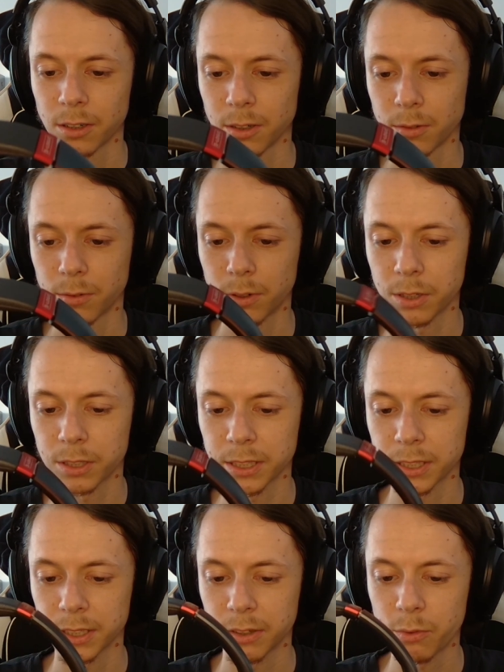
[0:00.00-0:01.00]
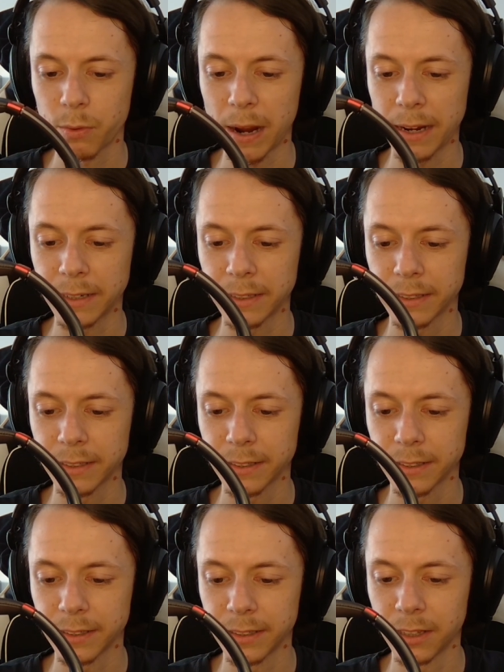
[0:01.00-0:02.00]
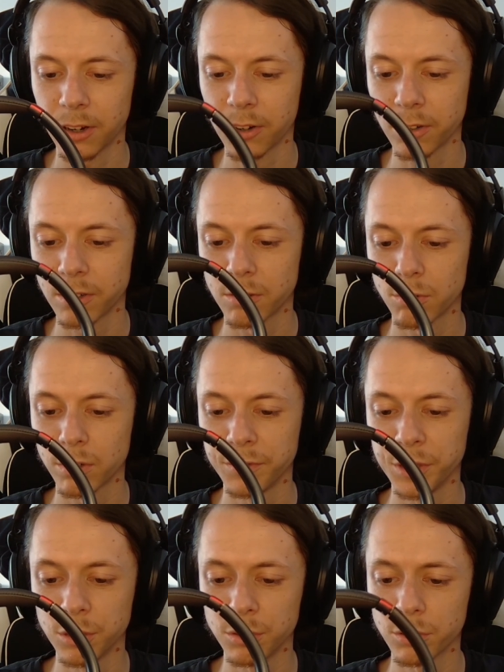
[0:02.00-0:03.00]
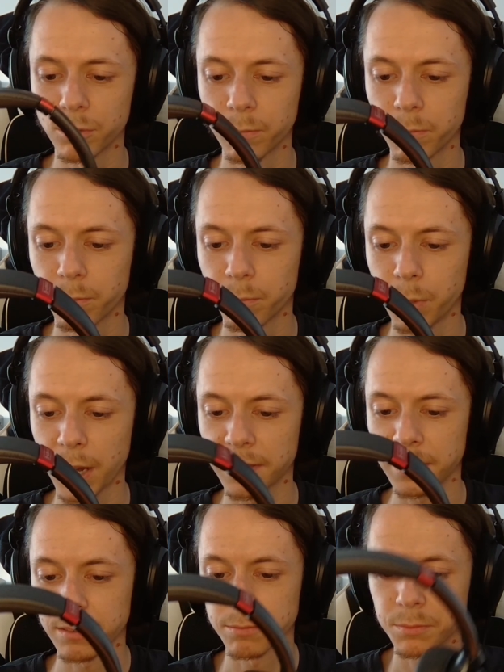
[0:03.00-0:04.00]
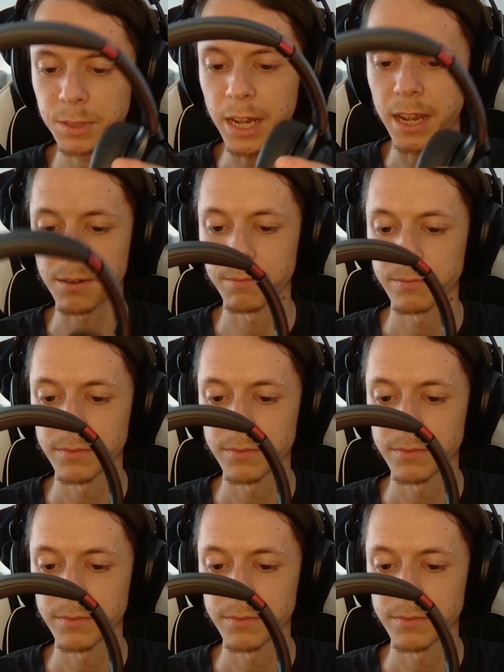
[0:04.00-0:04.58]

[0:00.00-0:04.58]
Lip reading: was quite a long review, but yeah,